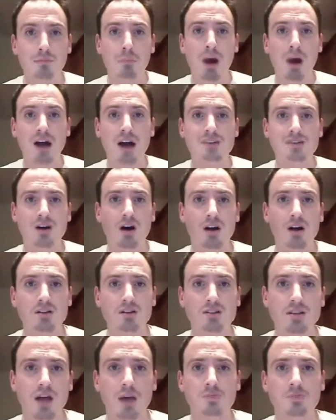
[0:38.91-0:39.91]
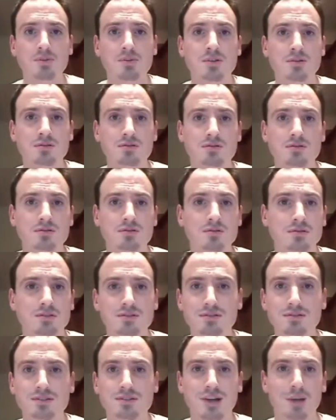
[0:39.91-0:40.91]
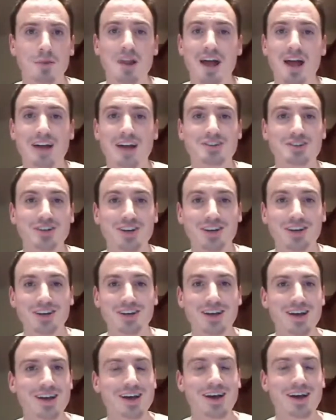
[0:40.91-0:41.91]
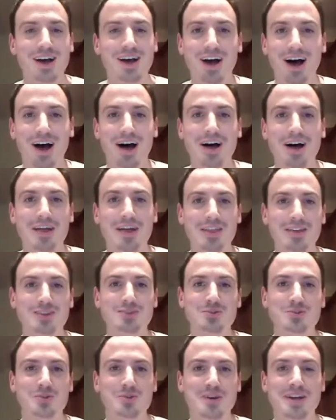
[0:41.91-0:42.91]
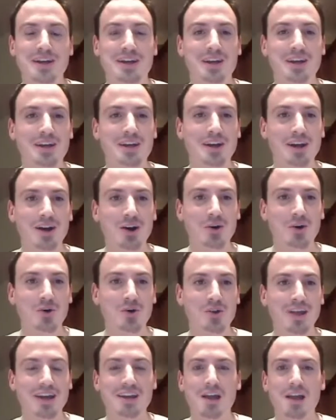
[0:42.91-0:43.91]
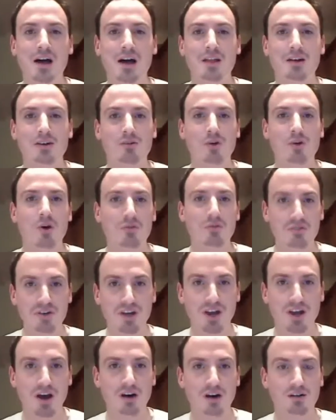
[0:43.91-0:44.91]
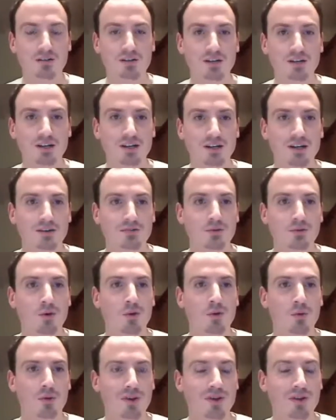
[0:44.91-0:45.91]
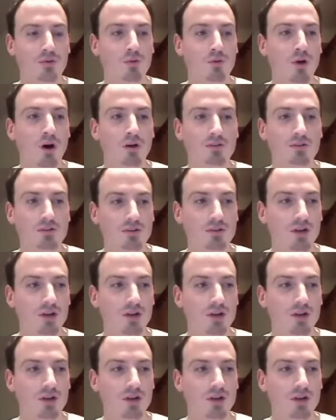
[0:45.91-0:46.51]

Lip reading: Boxcar Steps coming at you this week with another Crow video, fourth one in a row.